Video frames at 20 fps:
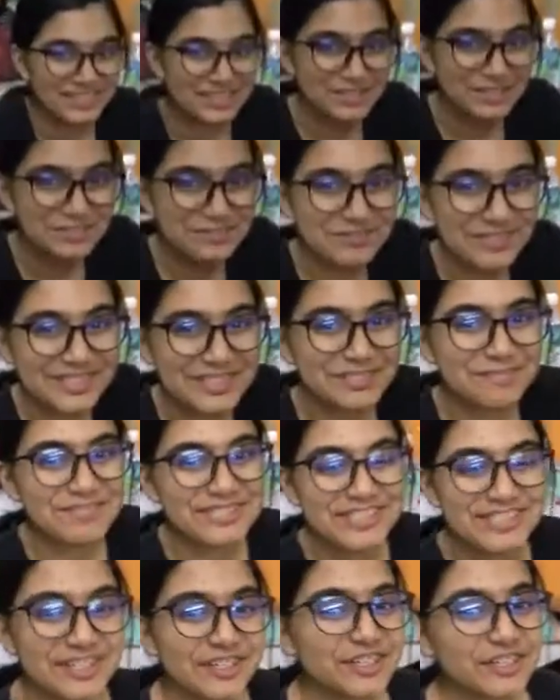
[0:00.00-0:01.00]
Hello, my name
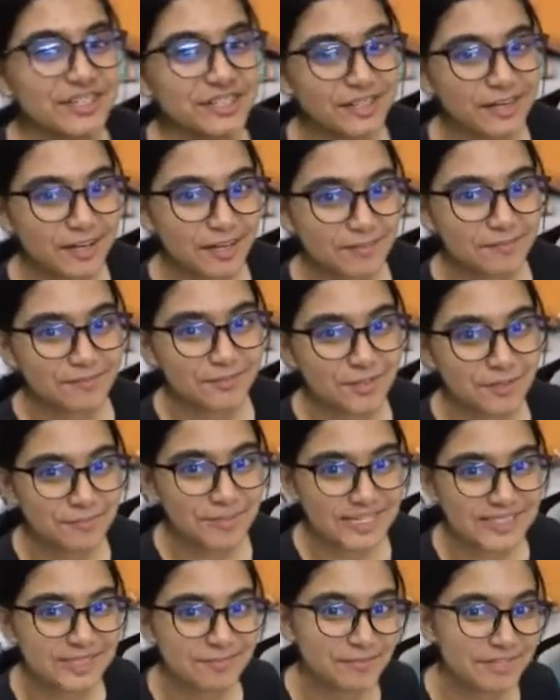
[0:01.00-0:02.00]
is Kiran. I'm
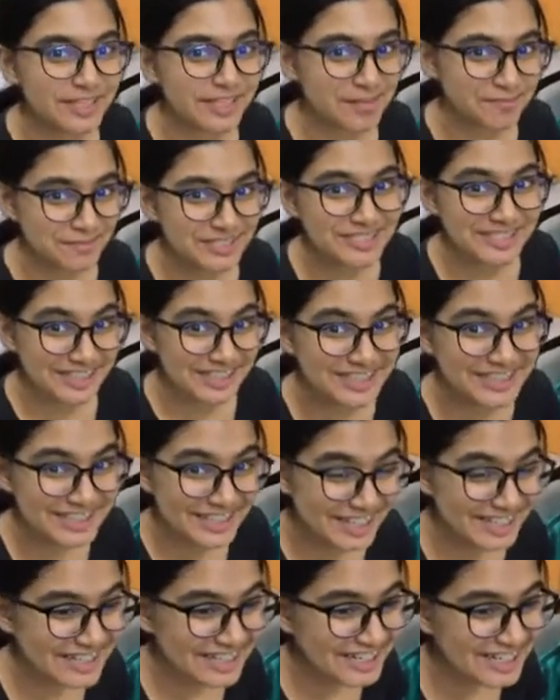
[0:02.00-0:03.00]
from SMK Damansara
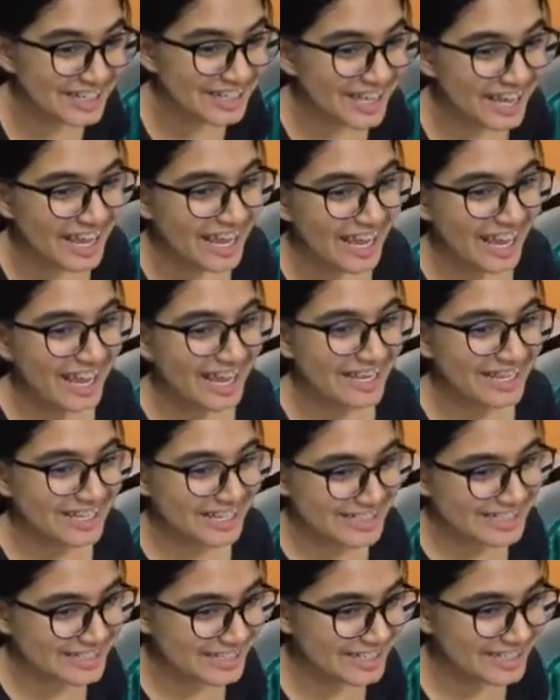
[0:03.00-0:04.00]
Jaya. And
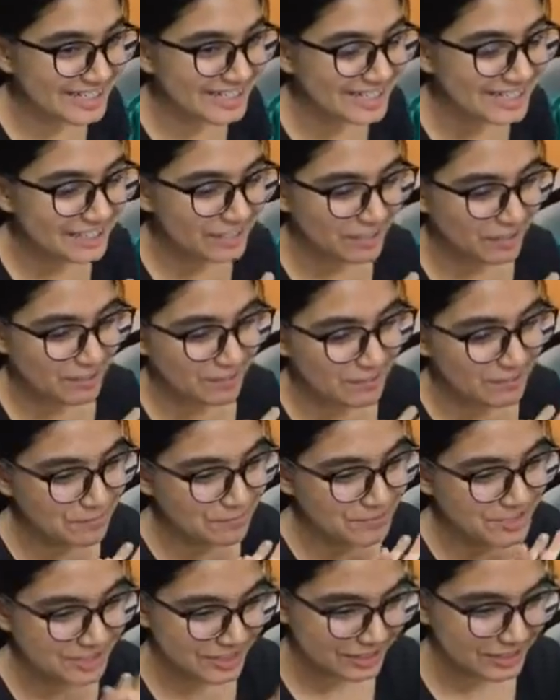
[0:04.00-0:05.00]
yesterday,
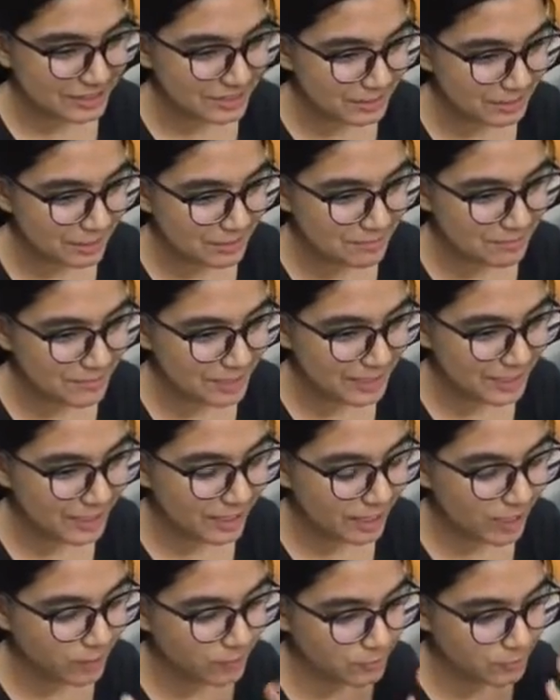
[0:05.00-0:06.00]
sir taught
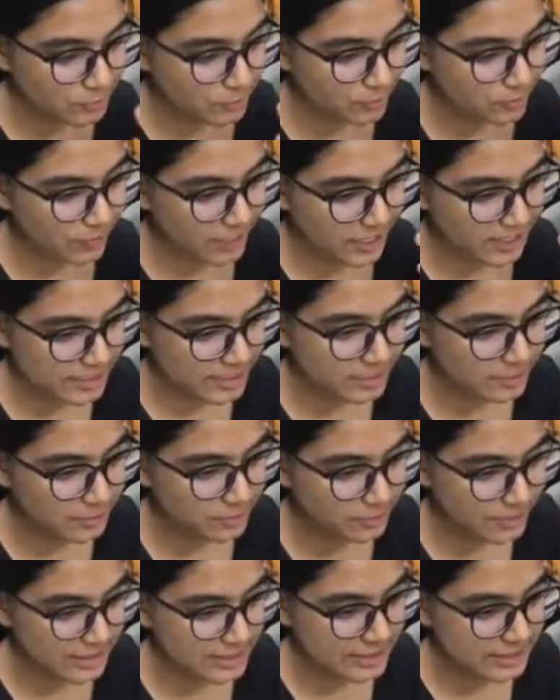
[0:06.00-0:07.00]
me how to answer
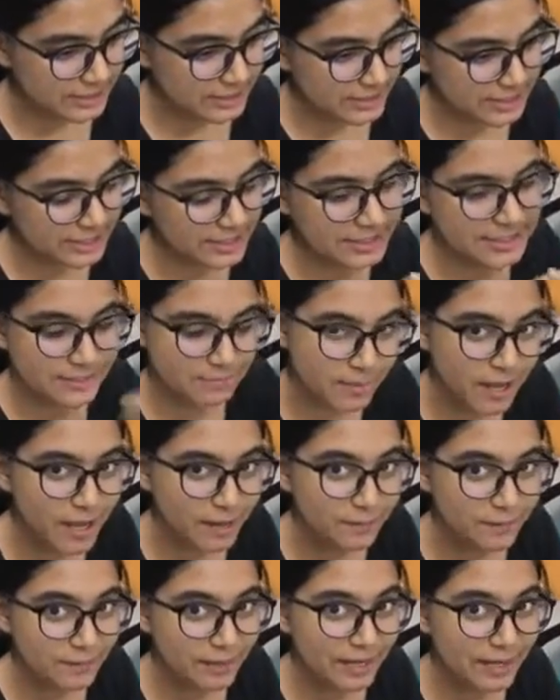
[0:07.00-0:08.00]
questions in a
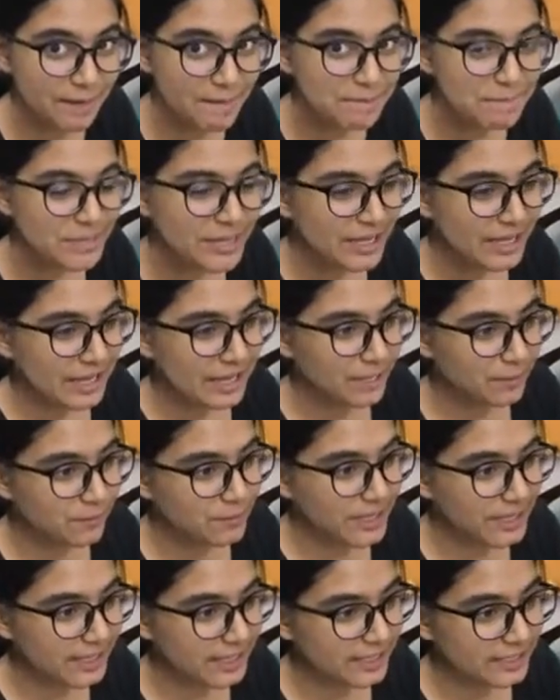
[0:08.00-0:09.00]
smart way, in a
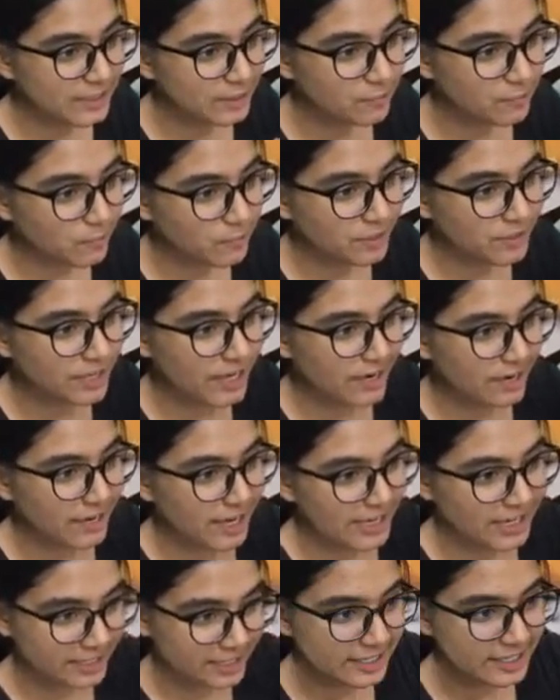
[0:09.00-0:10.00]
way that they won't
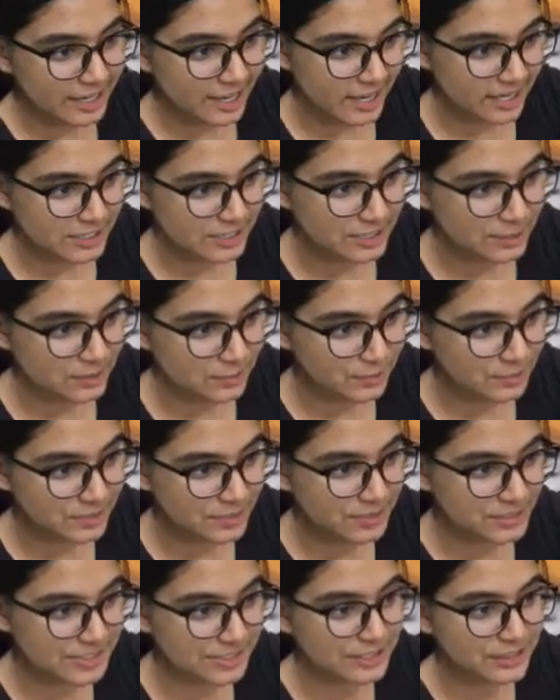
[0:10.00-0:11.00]
directly ask you
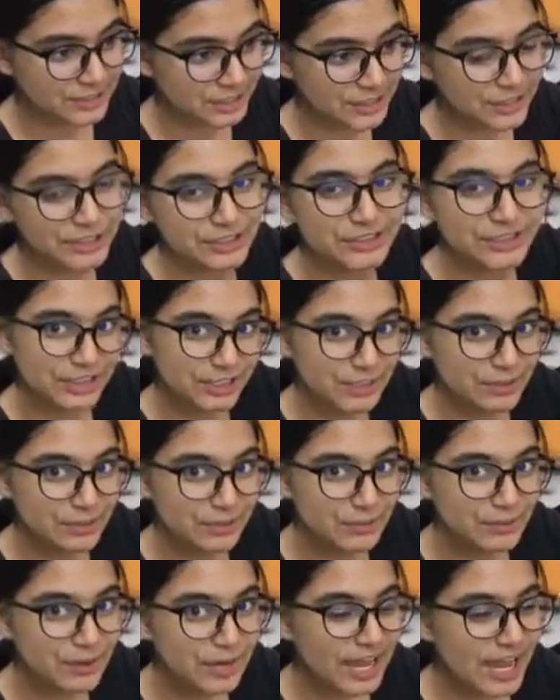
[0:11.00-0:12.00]
because they're trying to trick
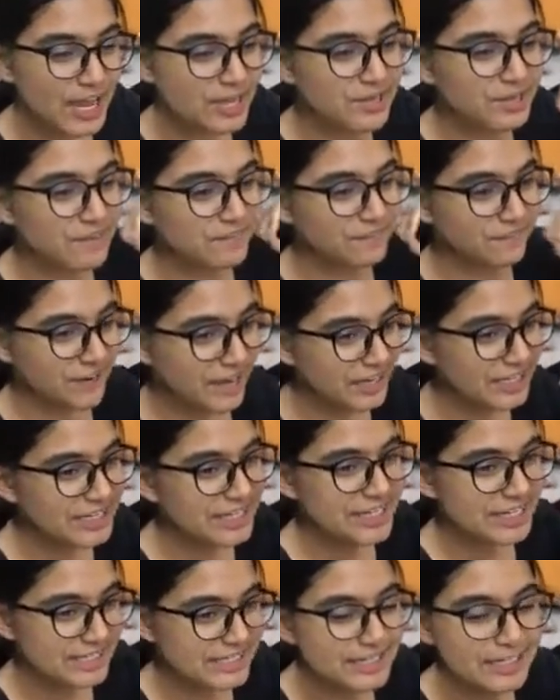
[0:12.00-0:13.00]
you and you can
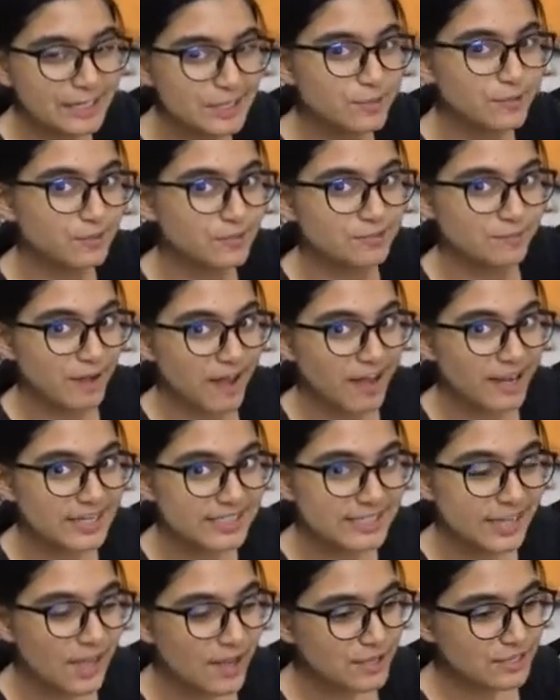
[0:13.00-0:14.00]
very easily lose
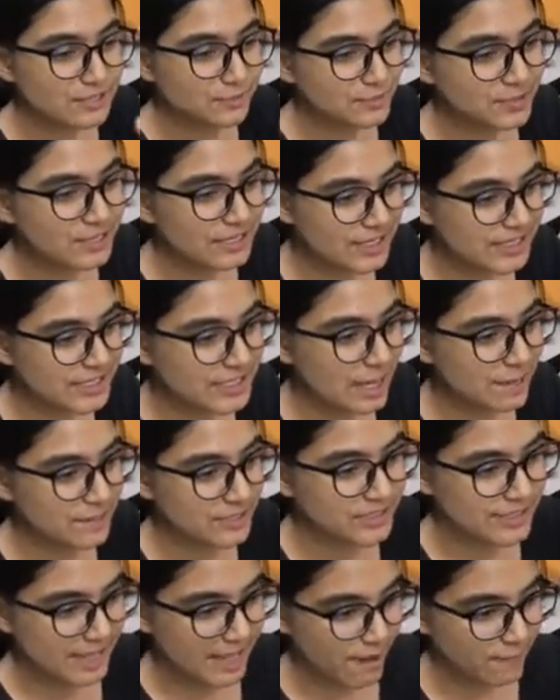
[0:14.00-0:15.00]
marks. So because I
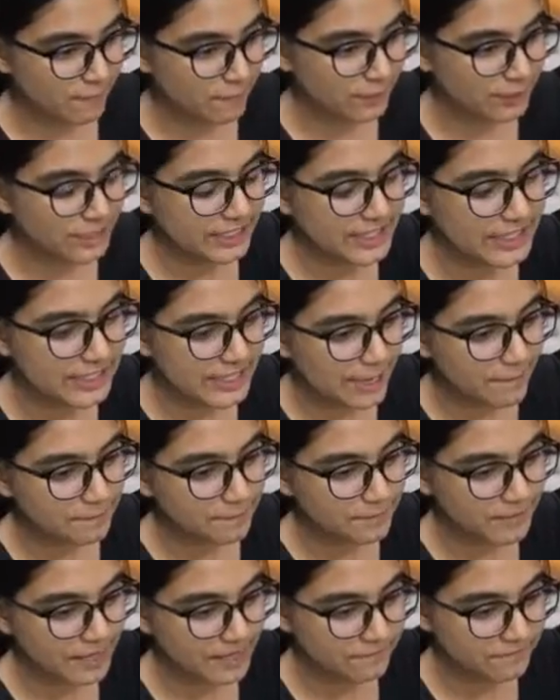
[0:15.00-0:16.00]
was careful and he
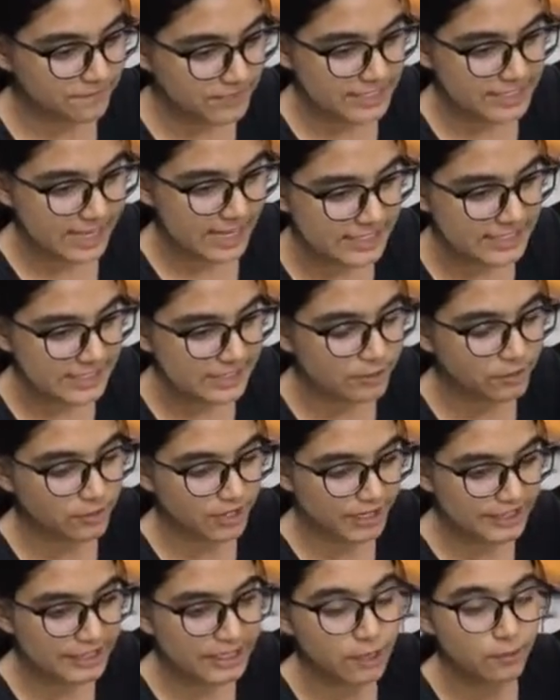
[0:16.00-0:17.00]
kept emphasizing on
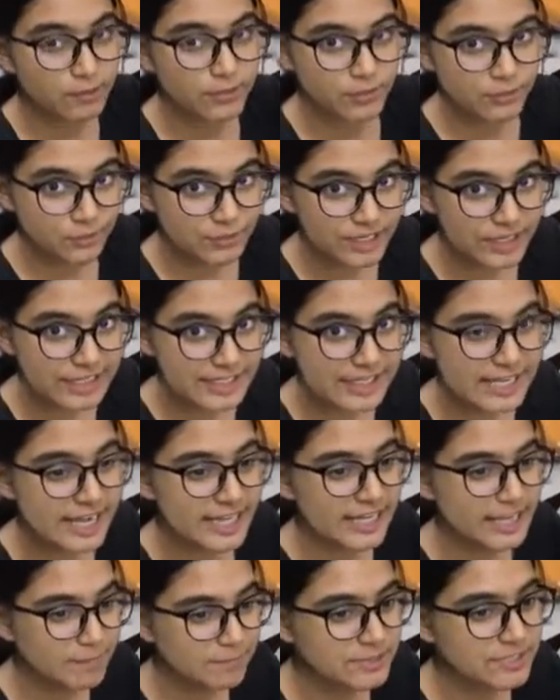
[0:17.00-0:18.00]
writing our units
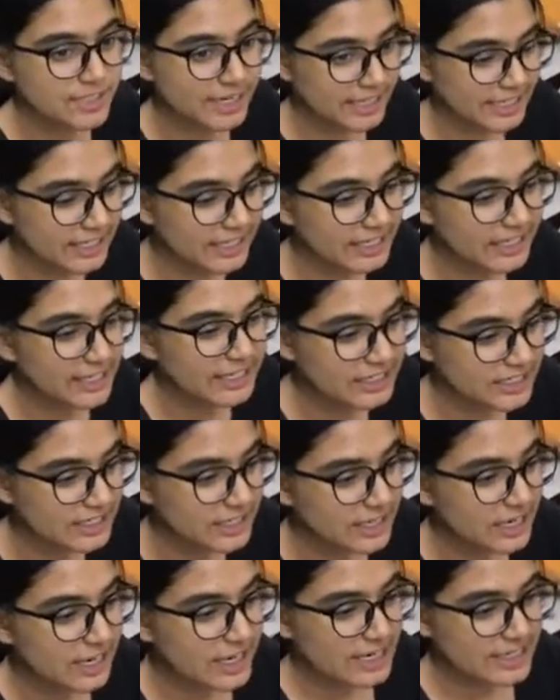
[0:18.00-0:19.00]
and keep checking
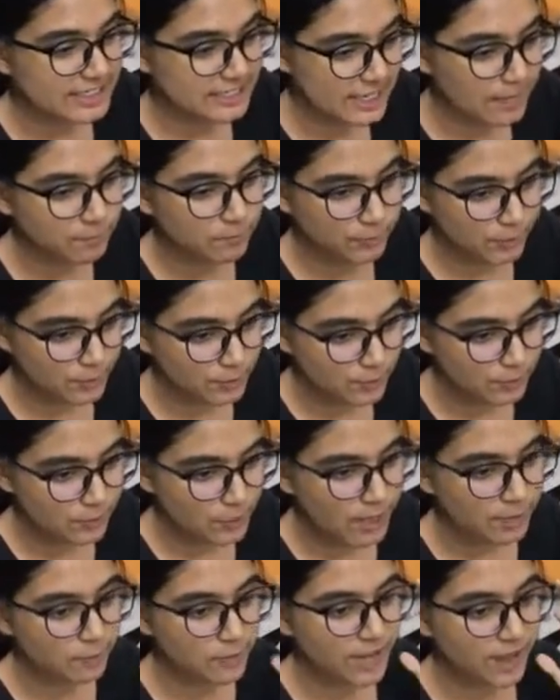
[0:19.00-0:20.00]
each step we
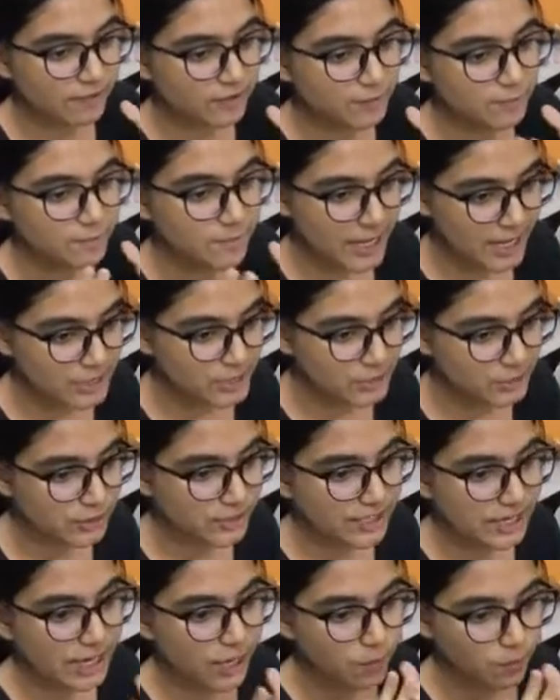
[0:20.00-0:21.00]
do and we have to make
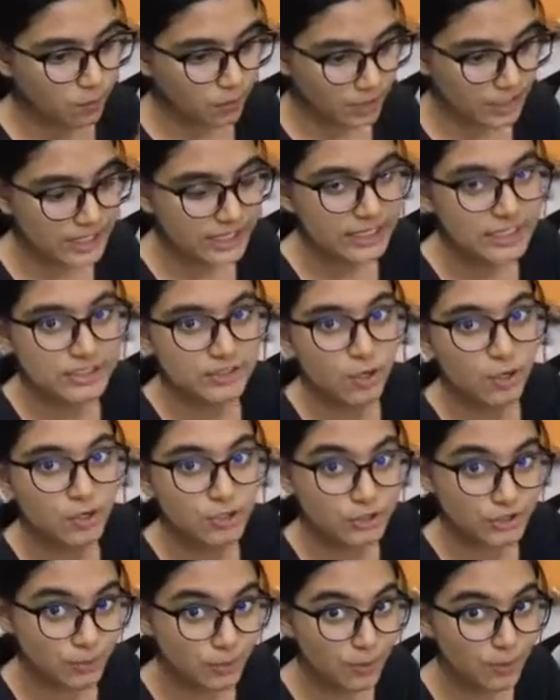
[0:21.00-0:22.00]
sure that our working is
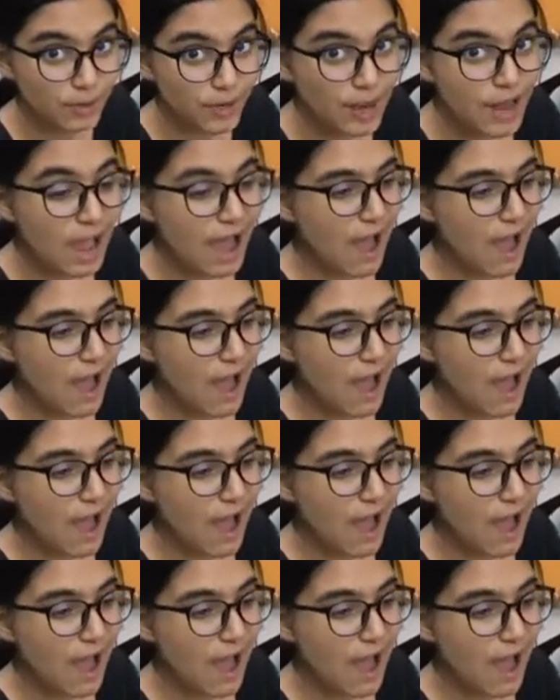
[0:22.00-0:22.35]
all shown,